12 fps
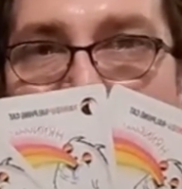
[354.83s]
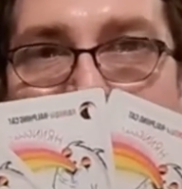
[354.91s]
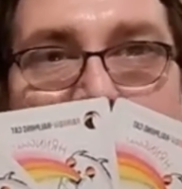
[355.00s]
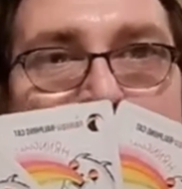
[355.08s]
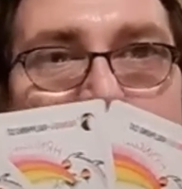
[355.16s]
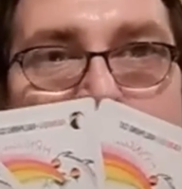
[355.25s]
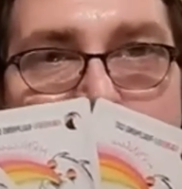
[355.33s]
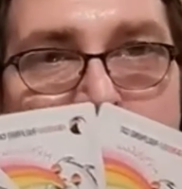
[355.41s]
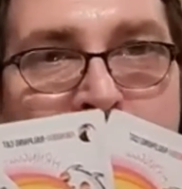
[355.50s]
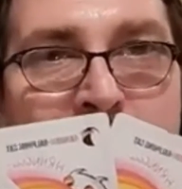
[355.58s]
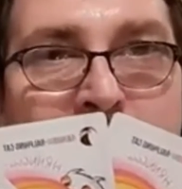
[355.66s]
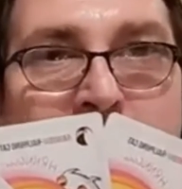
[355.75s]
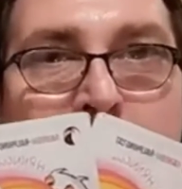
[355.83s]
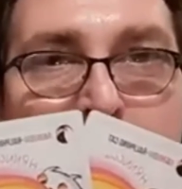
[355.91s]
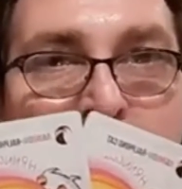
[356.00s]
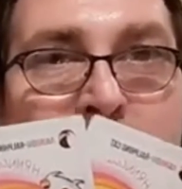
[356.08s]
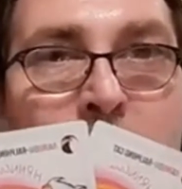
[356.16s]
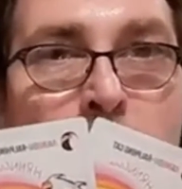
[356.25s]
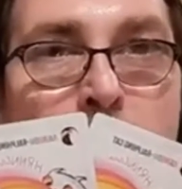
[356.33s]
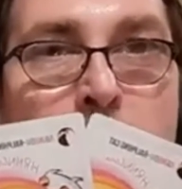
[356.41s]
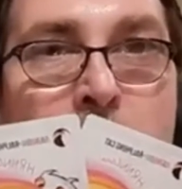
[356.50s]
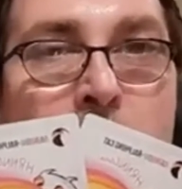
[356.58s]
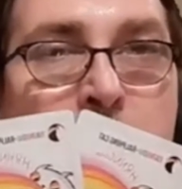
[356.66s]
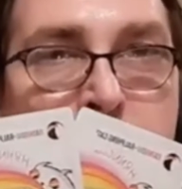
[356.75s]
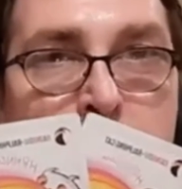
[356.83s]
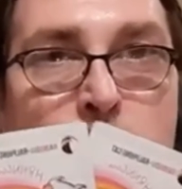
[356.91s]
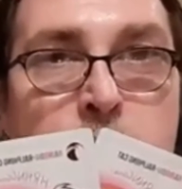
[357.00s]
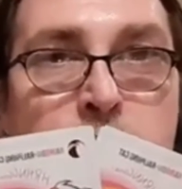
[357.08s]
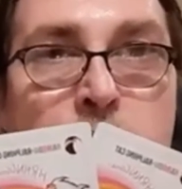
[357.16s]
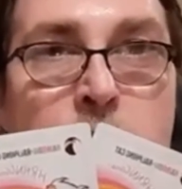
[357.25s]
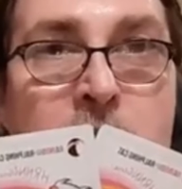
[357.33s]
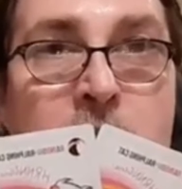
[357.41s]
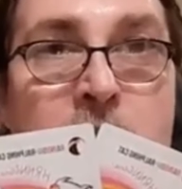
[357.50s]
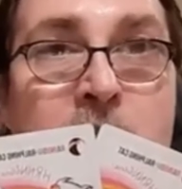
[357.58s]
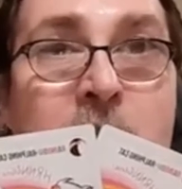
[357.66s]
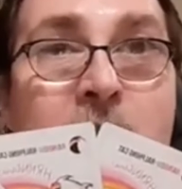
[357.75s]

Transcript: you can pick a player of your choice,